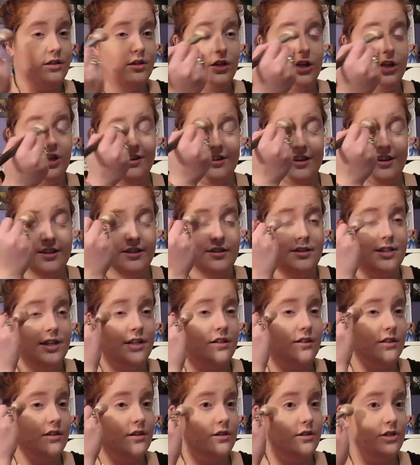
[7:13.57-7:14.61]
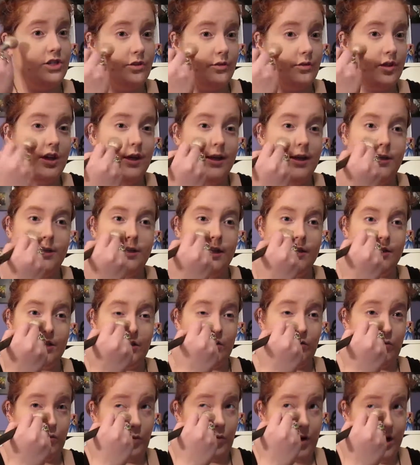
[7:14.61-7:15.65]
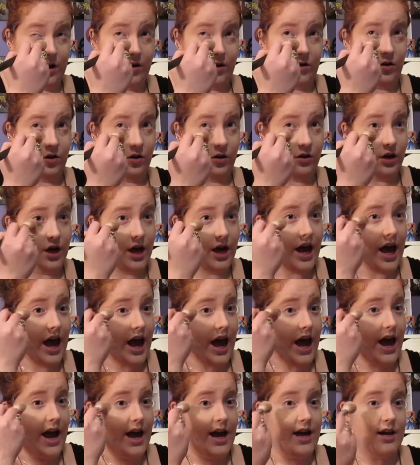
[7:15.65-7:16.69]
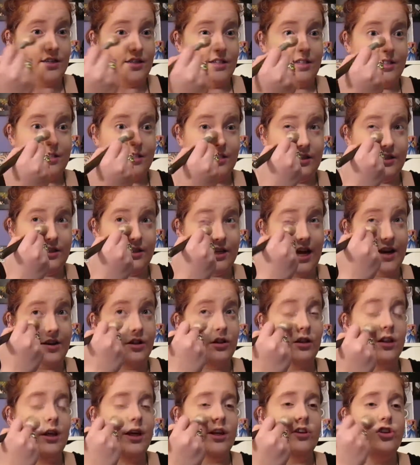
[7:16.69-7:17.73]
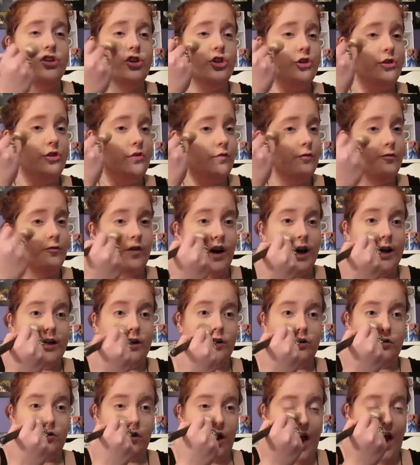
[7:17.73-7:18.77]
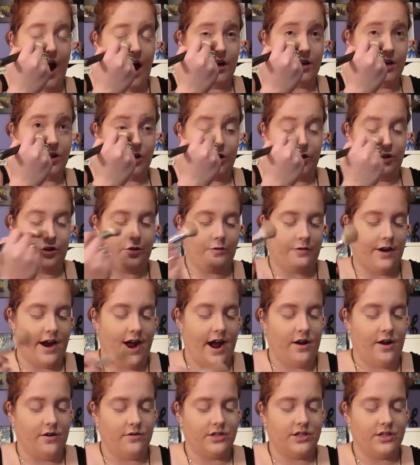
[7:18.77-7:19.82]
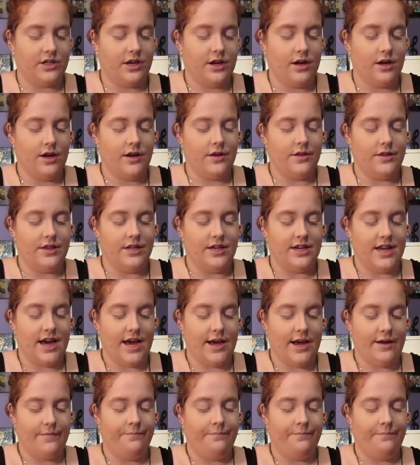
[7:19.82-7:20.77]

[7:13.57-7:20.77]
your concealer so that it doesn't wrinkle and settle into fine cracks throughout the day.